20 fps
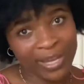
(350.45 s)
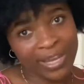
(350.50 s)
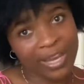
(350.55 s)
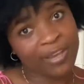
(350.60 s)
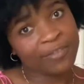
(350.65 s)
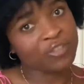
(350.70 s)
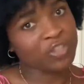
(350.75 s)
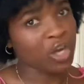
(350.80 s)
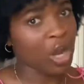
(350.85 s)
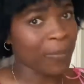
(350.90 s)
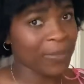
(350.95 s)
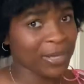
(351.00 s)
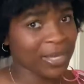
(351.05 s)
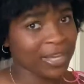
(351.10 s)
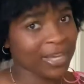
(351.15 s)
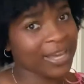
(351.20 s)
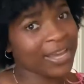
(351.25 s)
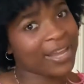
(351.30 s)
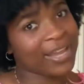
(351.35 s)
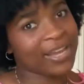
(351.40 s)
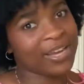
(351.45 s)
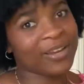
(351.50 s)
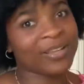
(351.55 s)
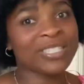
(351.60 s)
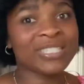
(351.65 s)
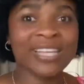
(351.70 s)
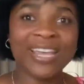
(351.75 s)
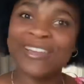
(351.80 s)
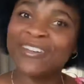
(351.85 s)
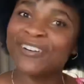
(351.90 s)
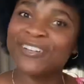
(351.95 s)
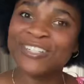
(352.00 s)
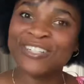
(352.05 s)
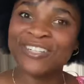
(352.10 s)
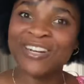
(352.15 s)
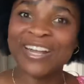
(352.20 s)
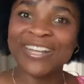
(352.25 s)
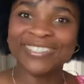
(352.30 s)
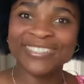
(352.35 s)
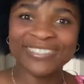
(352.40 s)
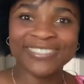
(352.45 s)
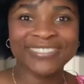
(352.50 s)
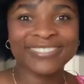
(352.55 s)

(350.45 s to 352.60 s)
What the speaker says: of shopping and staying on trend.